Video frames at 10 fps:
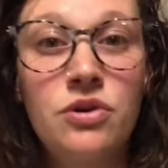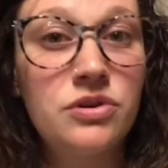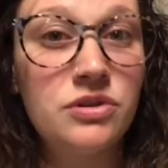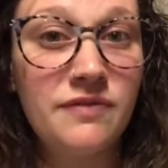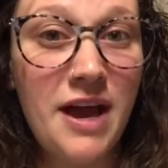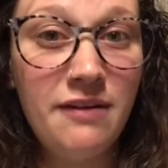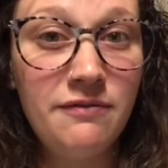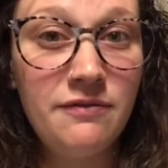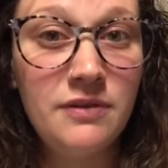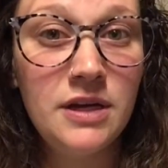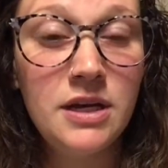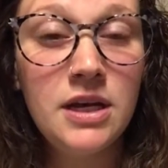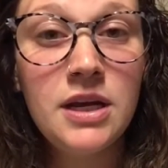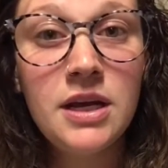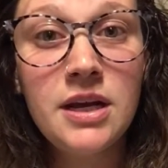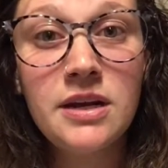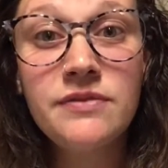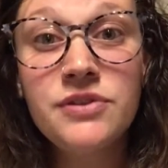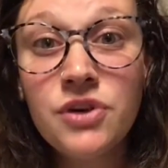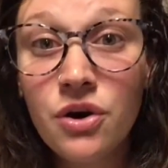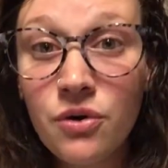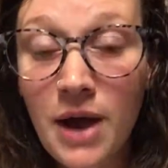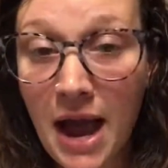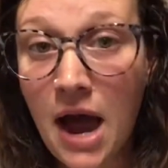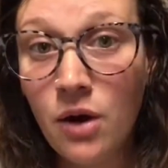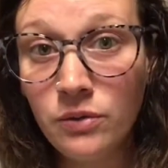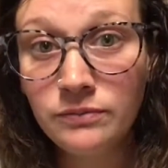to survive? And if so, how?